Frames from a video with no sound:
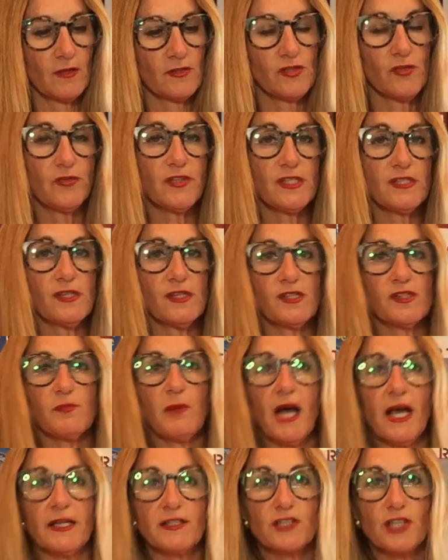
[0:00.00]
So this is
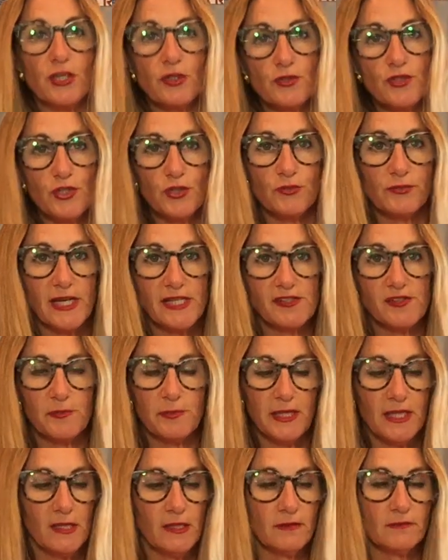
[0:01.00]
my go-to
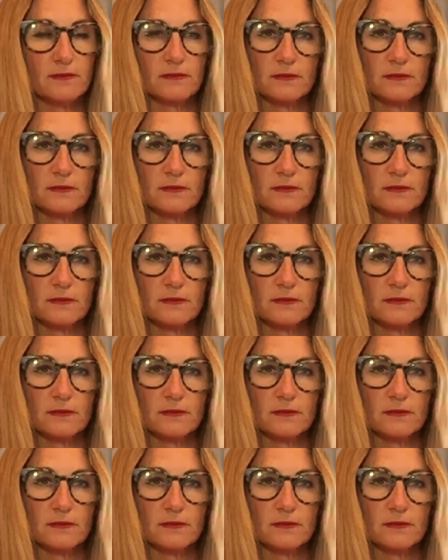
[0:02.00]
recipe.